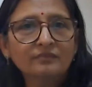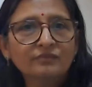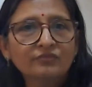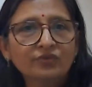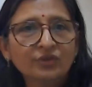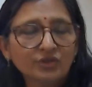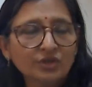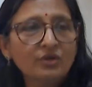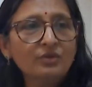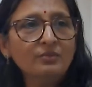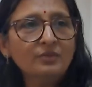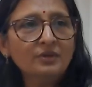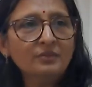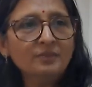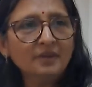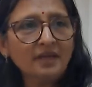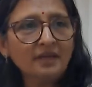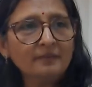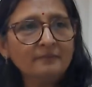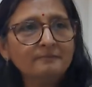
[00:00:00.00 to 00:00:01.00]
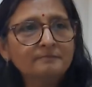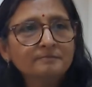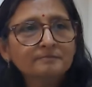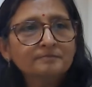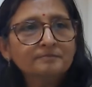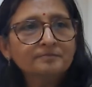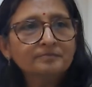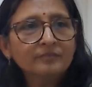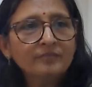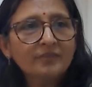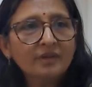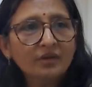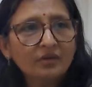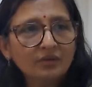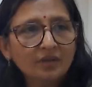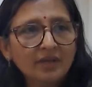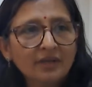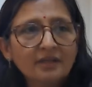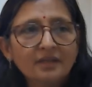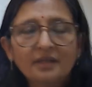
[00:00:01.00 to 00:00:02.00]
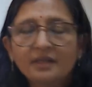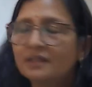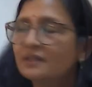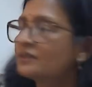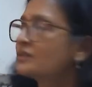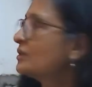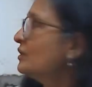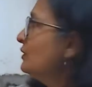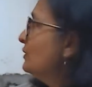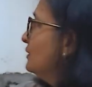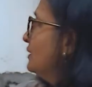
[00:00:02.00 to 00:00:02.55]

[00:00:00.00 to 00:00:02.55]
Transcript: for the human being. Okay, so